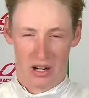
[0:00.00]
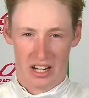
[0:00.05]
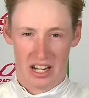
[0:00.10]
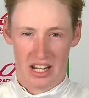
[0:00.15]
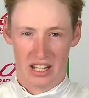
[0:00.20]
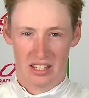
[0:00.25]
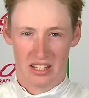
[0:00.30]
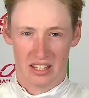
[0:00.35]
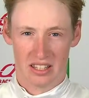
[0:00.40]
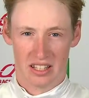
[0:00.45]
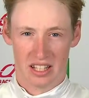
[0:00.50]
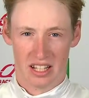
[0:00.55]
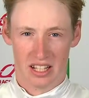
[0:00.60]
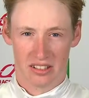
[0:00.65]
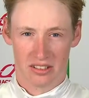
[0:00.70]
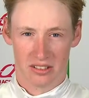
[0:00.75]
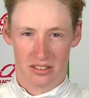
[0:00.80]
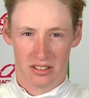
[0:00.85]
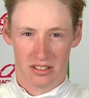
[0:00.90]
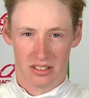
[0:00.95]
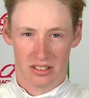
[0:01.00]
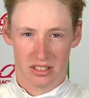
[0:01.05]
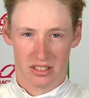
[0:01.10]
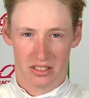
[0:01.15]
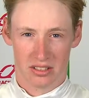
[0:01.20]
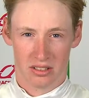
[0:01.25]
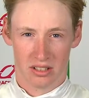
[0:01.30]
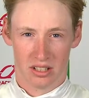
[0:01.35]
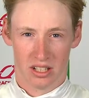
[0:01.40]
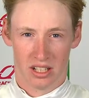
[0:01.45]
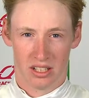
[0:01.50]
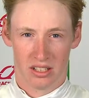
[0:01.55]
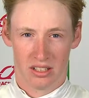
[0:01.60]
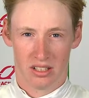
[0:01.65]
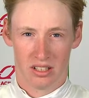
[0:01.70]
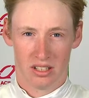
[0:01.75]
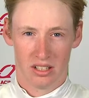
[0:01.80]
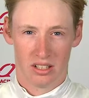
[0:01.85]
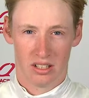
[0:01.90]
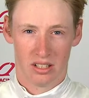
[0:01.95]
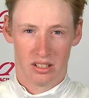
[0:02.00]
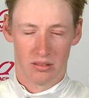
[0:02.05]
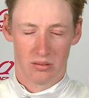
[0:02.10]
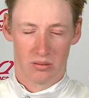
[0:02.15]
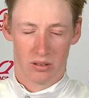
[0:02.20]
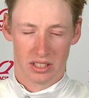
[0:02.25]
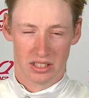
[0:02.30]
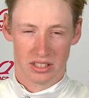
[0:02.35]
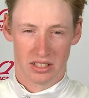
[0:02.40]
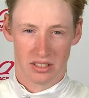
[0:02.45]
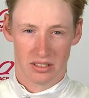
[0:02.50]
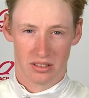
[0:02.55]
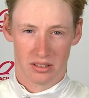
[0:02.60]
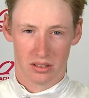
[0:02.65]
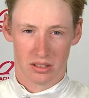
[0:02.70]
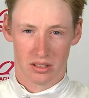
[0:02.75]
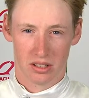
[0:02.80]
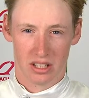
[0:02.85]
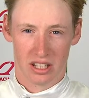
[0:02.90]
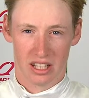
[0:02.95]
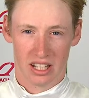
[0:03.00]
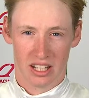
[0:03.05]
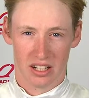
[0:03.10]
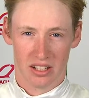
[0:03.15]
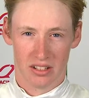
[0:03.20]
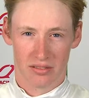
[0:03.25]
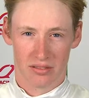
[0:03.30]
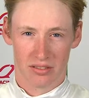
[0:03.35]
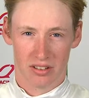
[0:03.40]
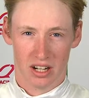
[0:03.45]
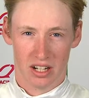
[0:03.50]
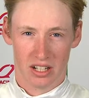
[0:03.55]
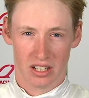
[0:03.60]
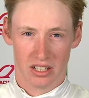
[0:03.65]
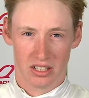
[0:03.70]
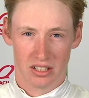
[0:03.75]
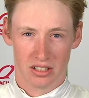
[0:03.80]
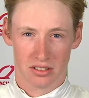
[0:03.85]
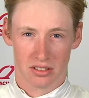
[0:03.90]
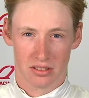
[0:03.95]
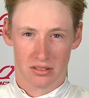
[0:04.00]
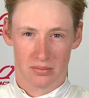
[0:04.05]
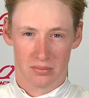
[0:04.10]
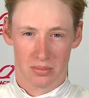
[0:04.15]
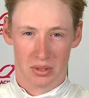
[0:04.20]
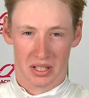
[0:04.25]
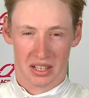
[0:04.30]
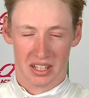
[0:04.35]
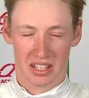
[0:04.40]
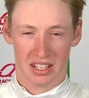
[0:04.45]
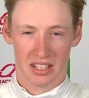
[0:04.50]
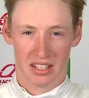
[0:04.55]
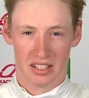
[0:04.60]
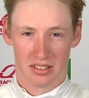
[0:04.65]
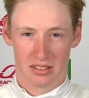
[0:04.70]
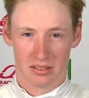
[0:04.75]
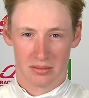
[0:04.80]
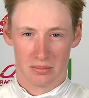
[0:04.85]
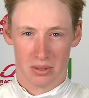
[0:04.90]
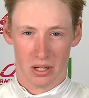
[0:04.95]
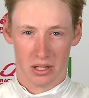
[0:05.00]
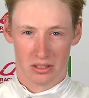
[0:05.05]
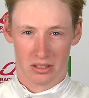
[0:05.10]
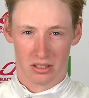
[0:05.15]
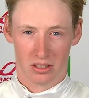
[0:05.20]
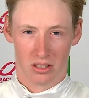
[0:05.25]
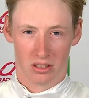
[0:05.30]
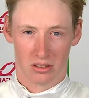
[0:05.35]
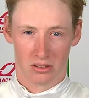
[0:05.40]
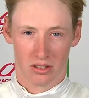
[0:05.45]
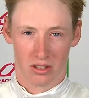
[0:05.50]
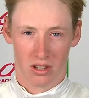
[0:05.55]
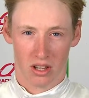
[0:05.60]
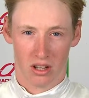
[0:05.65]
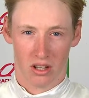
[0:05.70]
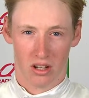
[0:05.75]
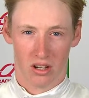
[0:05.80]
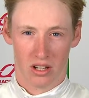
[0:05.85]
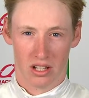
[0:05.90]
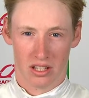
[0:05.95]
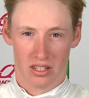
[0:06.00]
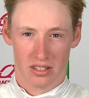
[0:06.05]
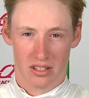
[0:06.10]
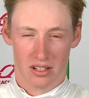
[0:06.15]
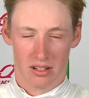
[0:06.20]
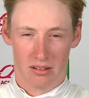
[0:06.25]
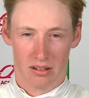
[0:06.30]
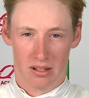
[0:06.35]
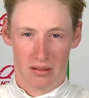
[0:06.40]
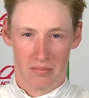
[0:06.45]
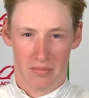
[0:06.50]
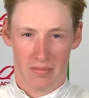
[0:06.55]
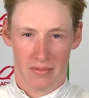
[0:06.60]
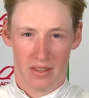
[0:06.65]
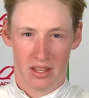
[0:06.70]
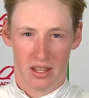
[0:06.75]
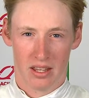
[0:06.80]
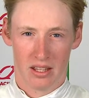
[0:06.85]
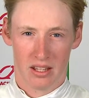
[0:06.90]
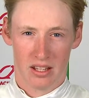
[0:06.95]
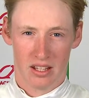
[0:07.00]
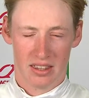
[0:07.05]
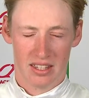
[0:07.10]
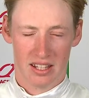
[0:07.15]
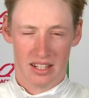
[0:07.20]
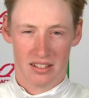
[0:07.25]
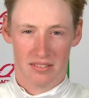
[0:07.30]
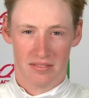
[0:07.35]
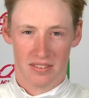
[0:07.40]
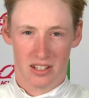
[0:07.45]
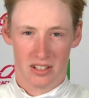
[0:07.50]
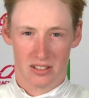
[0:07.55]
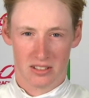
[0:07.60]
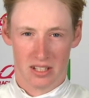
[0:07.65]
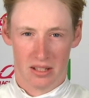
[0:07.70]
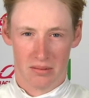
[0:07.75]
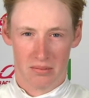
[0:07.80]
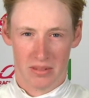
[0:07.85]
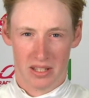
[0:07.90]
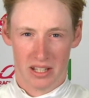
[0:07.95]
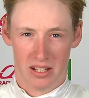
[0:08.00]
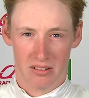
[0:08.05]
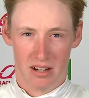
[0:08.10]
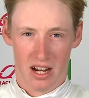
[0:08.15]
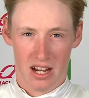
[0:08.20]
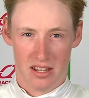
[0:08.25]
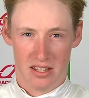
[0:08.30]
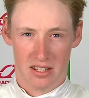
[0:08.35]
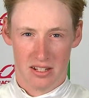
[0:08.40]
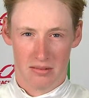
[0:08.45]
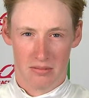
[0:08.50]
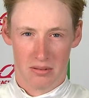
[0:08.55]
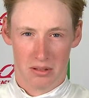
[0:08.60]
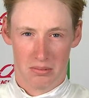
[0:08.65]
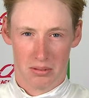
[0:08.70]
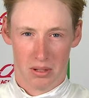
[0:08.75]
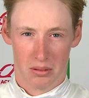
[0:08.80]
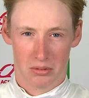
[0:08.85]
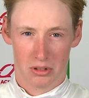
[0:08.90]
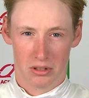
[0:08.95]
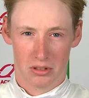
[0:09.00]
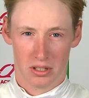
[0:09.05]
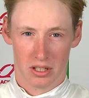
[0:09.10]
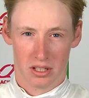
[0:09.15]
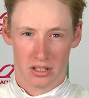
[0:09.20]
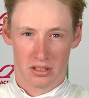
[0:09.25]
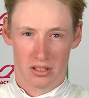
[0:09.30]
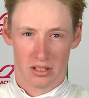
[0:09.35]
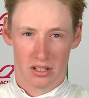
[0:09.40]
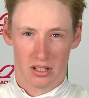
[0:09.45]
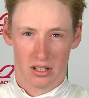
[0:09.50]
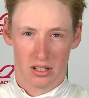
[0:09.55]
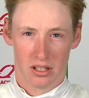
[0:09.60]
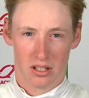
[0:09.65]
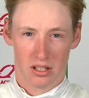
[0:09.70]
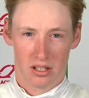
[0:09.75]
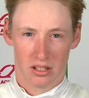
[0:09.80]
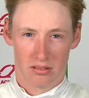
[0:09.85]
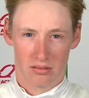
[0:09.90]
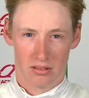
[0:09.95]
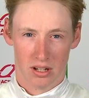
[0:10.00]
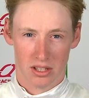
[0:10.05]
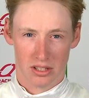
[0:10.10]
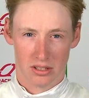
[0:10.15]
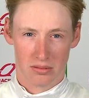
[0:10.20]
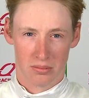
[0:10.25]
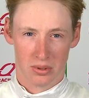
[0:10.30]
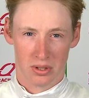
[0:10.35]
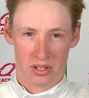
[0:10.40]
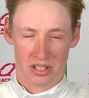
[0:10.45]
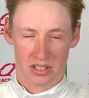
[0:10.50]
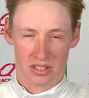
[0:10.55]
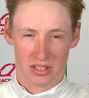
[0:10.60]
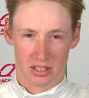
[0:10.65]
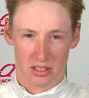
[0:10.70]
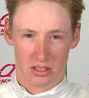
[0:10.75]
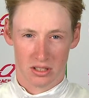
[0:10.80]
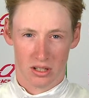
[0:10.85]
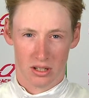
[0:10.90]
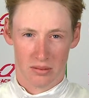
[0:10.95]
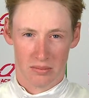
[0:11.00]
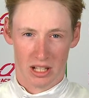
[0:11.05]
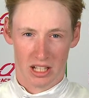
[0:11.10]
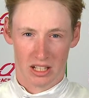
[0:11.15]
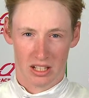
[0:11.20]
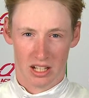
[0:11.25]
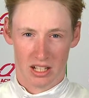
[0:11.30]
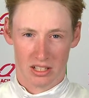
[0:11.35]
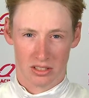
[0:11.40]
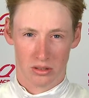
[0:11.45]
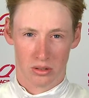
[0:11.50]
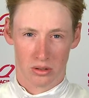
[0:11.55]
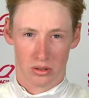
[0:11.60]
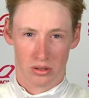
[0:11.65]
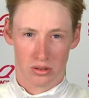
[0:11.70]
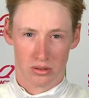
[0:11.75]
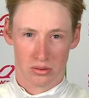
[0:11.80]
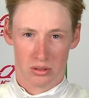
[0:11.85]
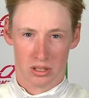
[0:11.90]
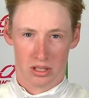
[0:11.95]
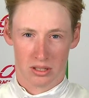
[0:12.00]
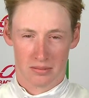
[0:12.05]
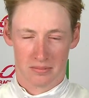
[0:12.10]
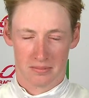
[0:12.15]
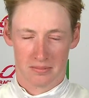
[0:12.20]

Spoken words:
easy in the end, Chris. Once he got the head in front, he just pricked the ears and poked along to the line. So I think if there was something there racing him, he probably would have run some pretty slick time that last quarter as well.